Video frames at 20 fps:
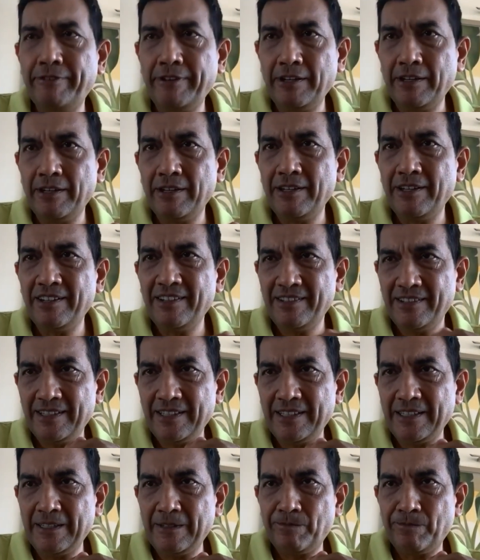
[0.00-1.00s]

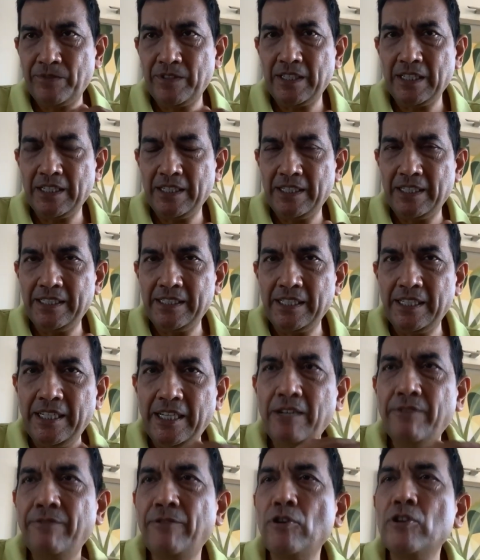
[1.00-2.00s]
Um, there's a
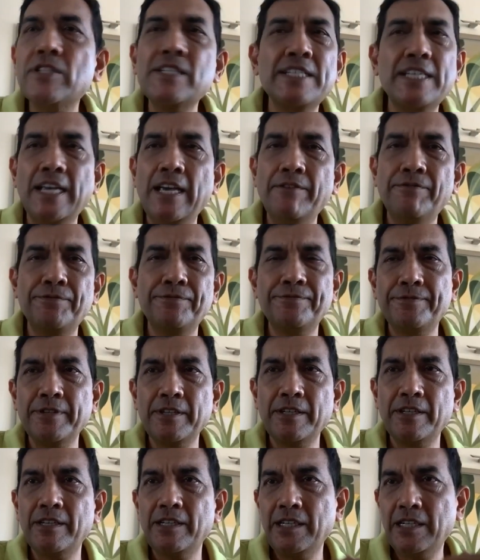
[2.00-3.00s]
need for safe
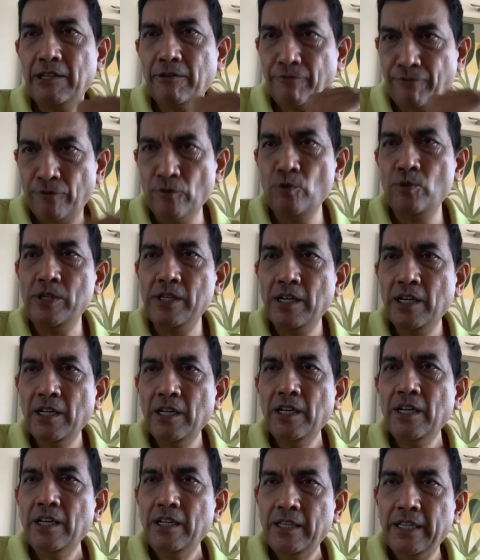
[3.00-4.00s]
food,
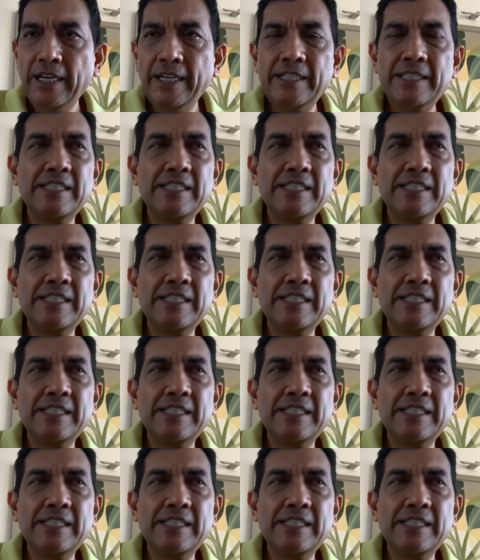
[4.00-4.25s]
yeah. right?